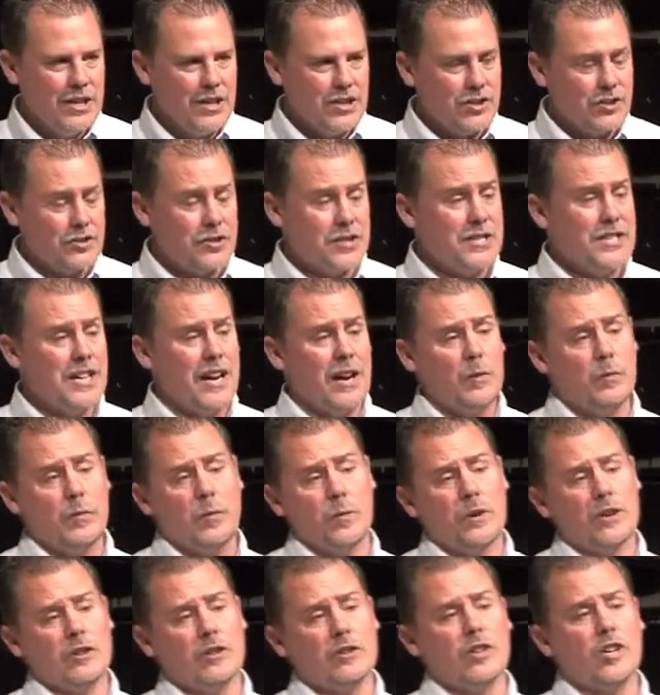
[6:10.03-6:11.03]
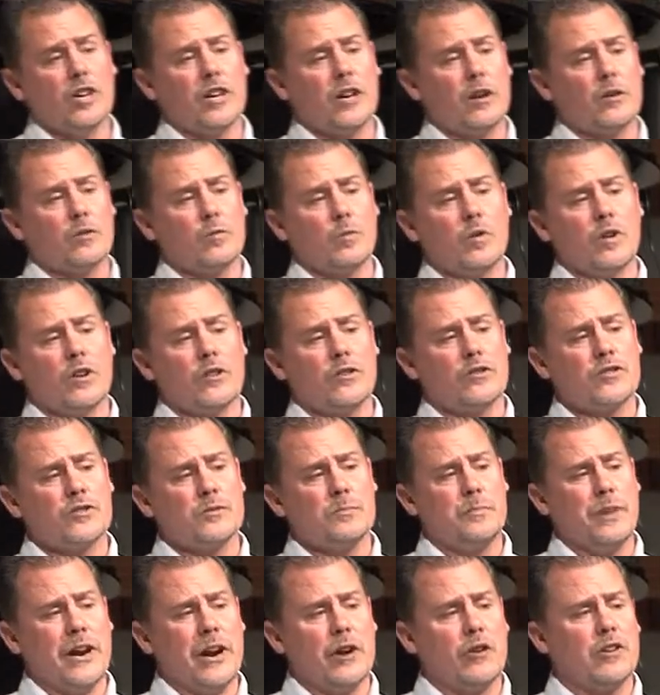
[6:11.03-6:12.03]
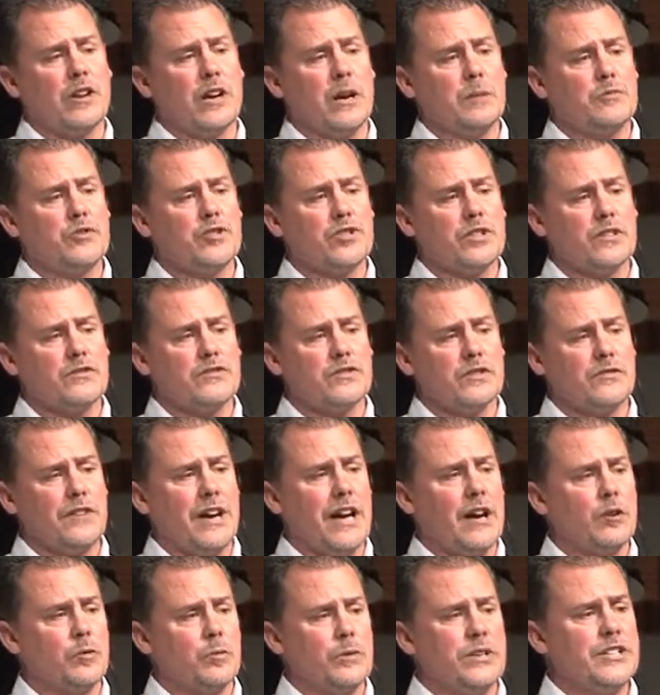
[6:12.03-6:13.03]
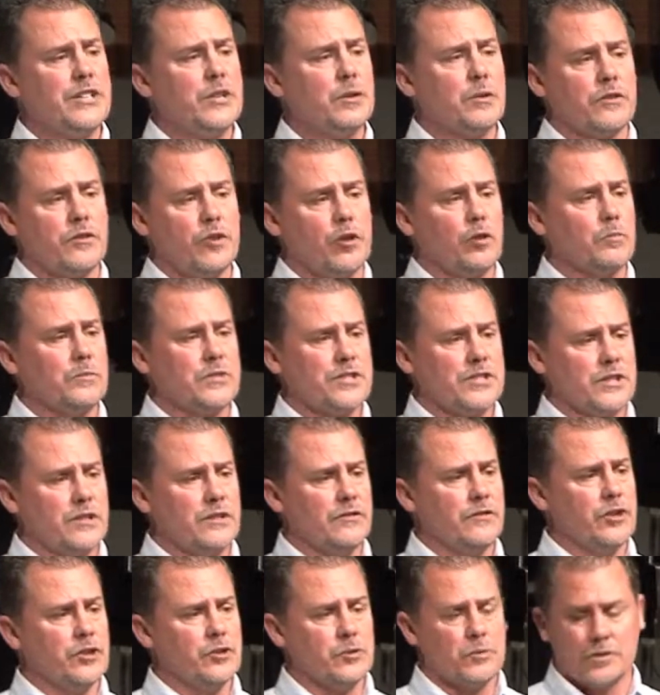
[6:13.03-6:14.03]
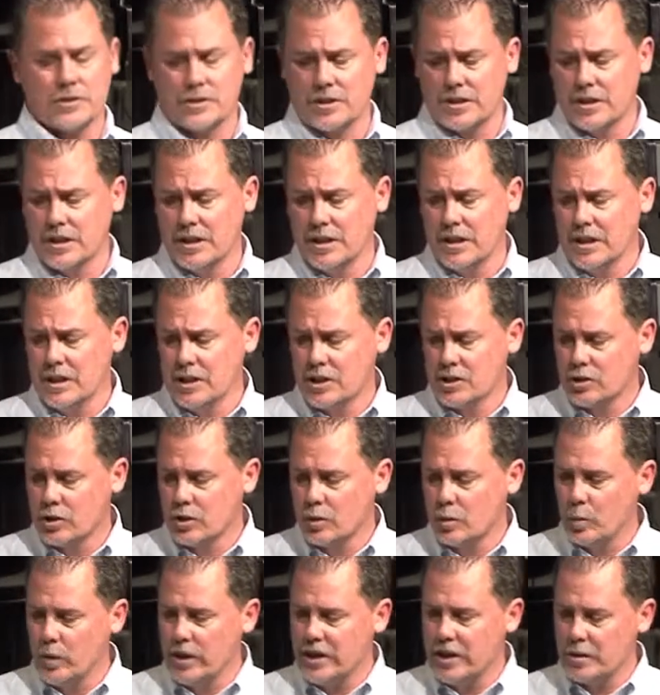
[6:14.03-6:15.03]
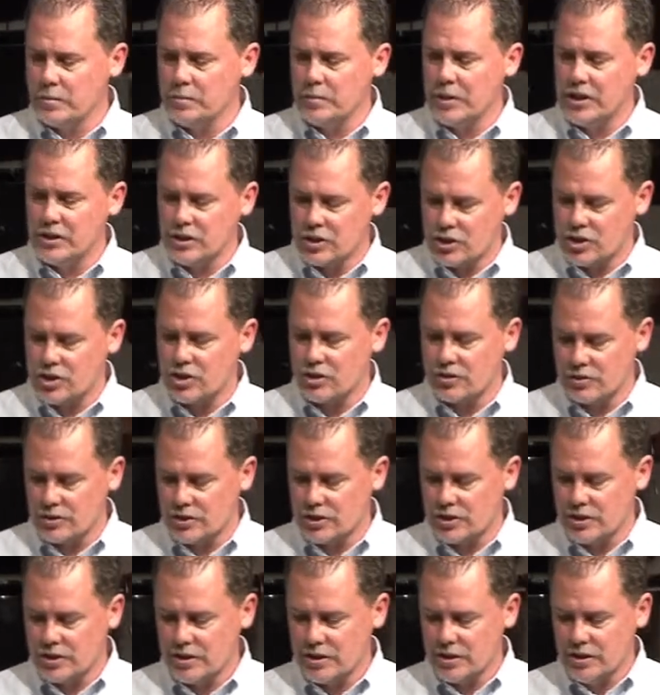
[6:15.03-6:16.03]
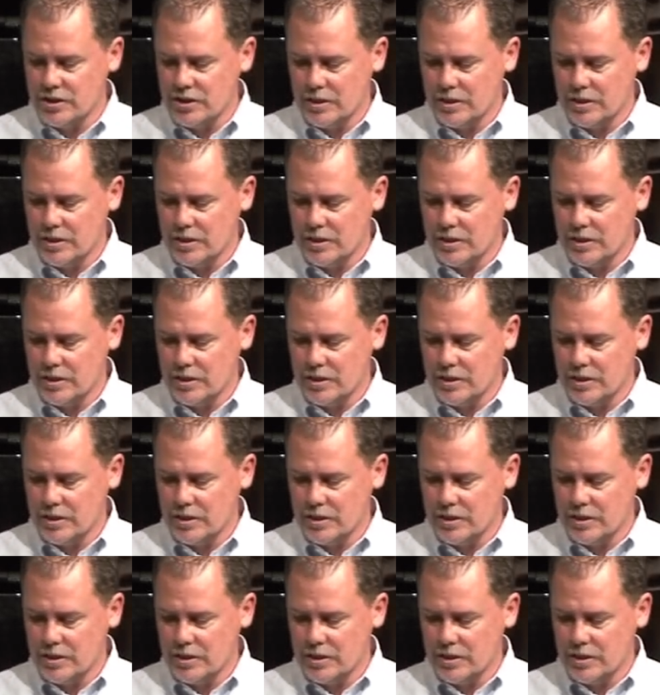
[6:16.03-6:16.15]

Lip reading: So tonight we want to look at what are some paradigm shifts of how do we deal with homeless individuals so that we can be the church.